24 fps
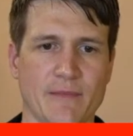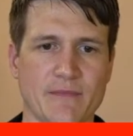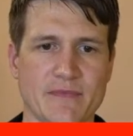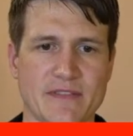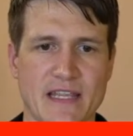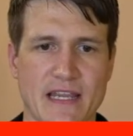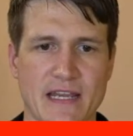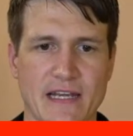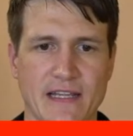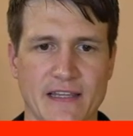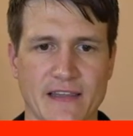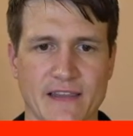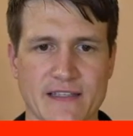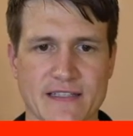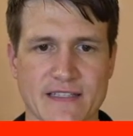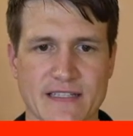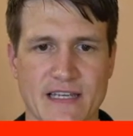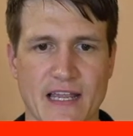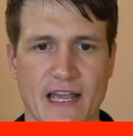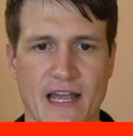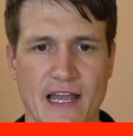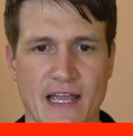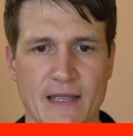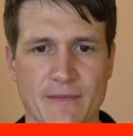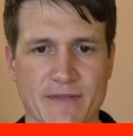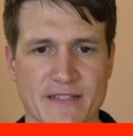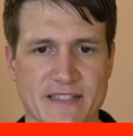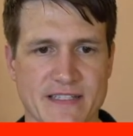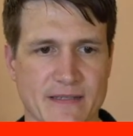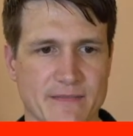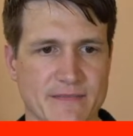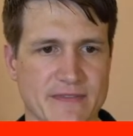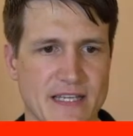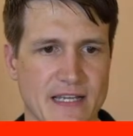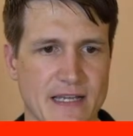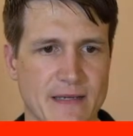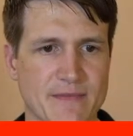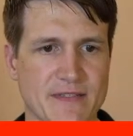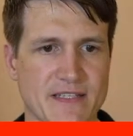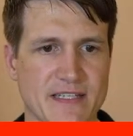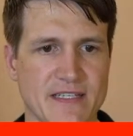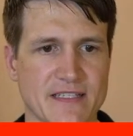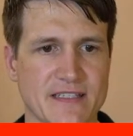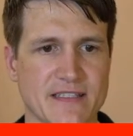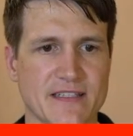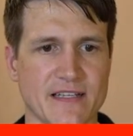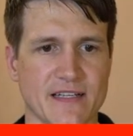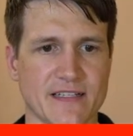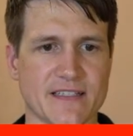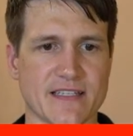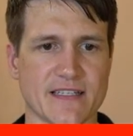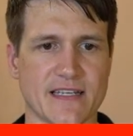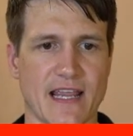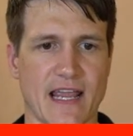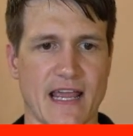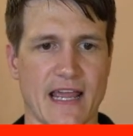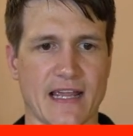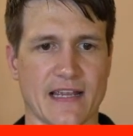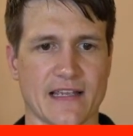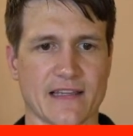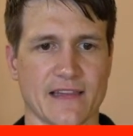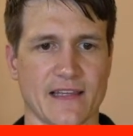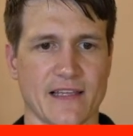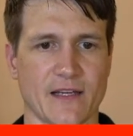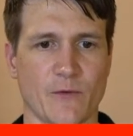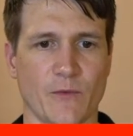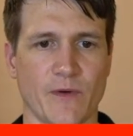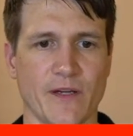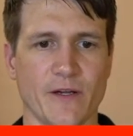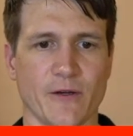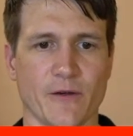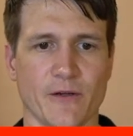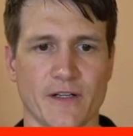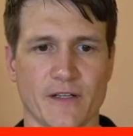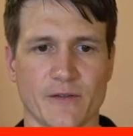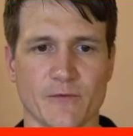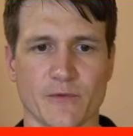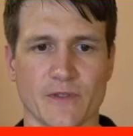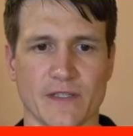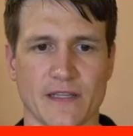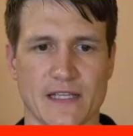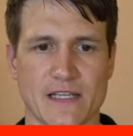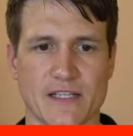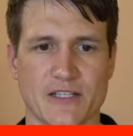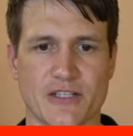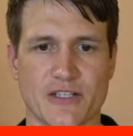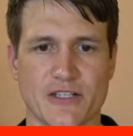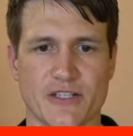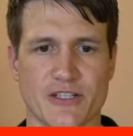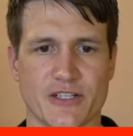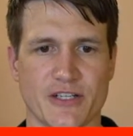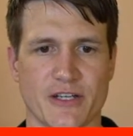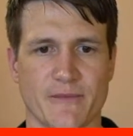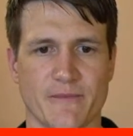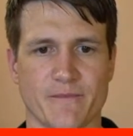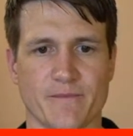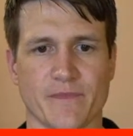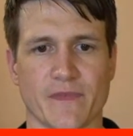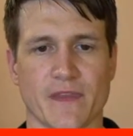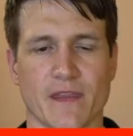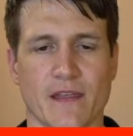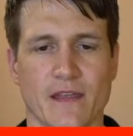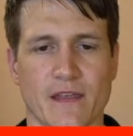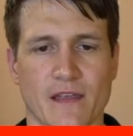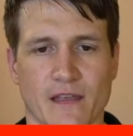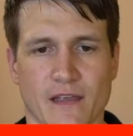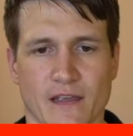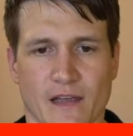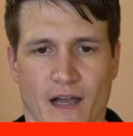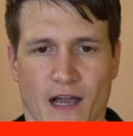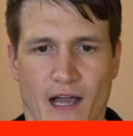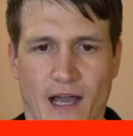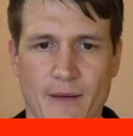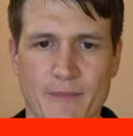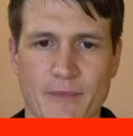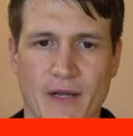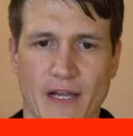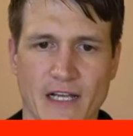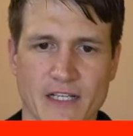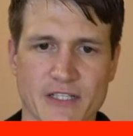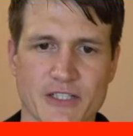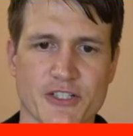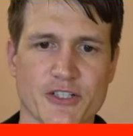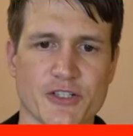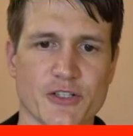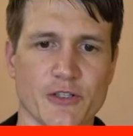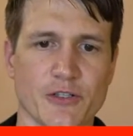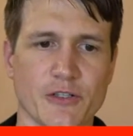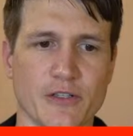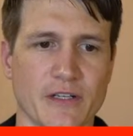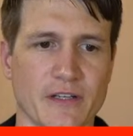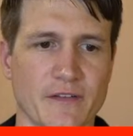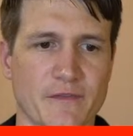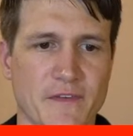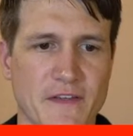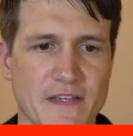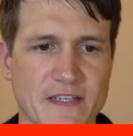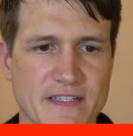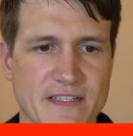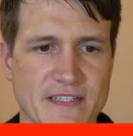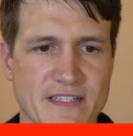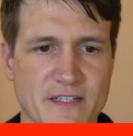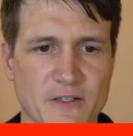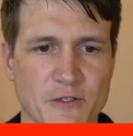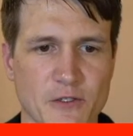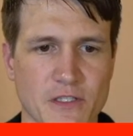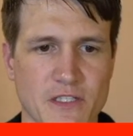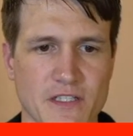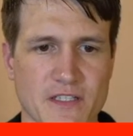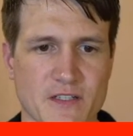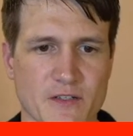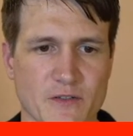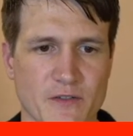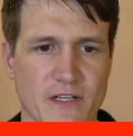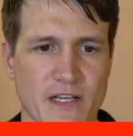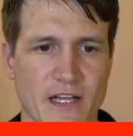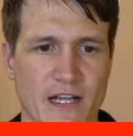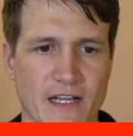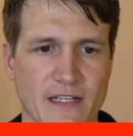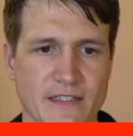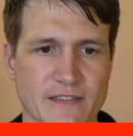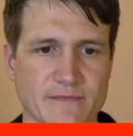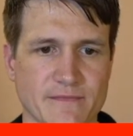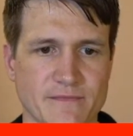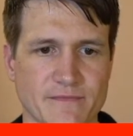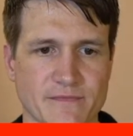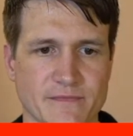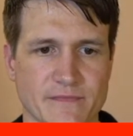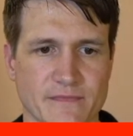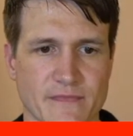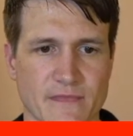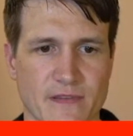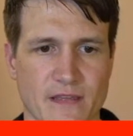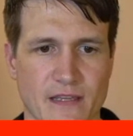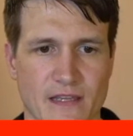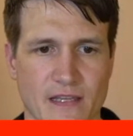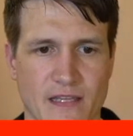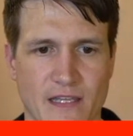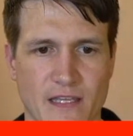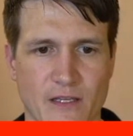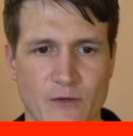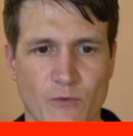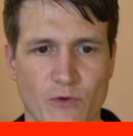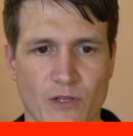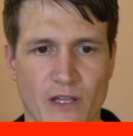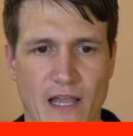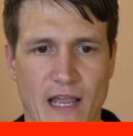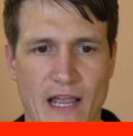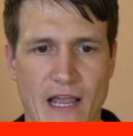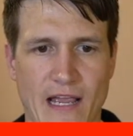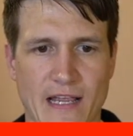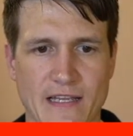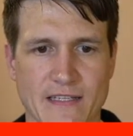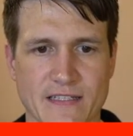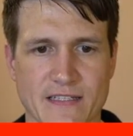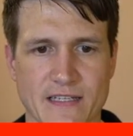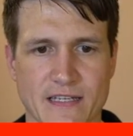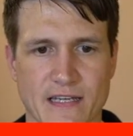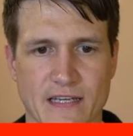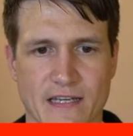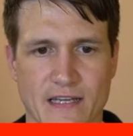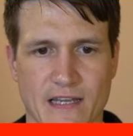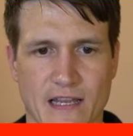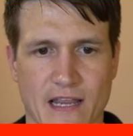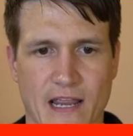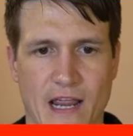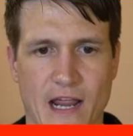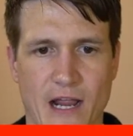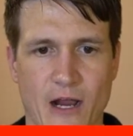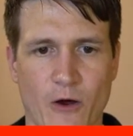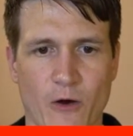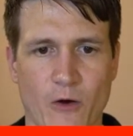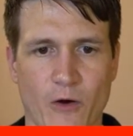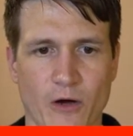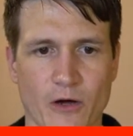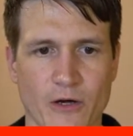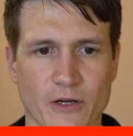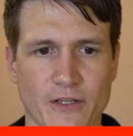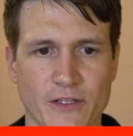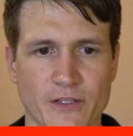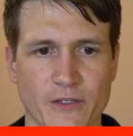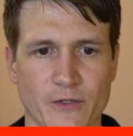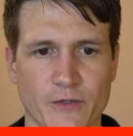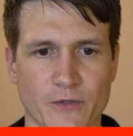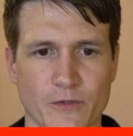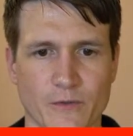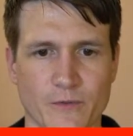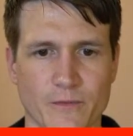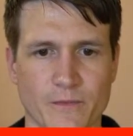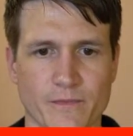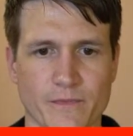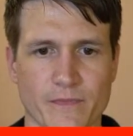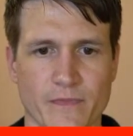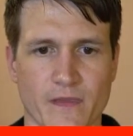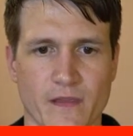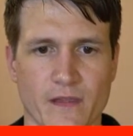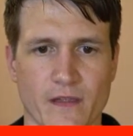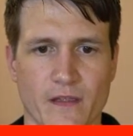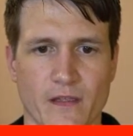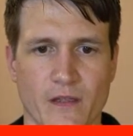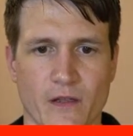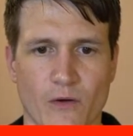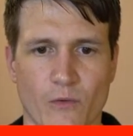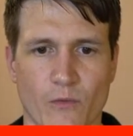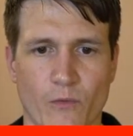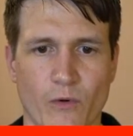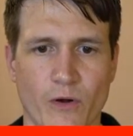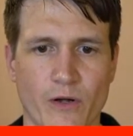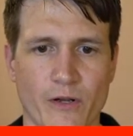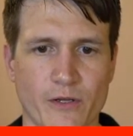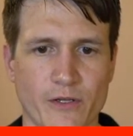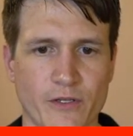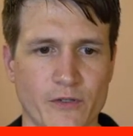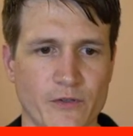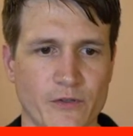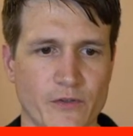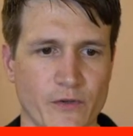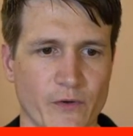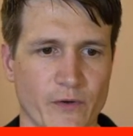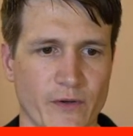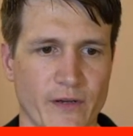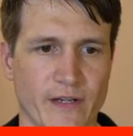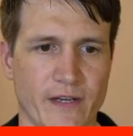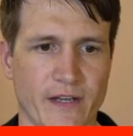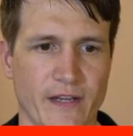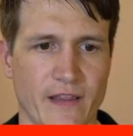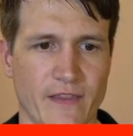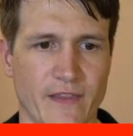I'm dating this guy, but sometimes he doesn't act like we are in a relationship. I'm not sure if he's serious or not. He will ask how are you? What are you doing?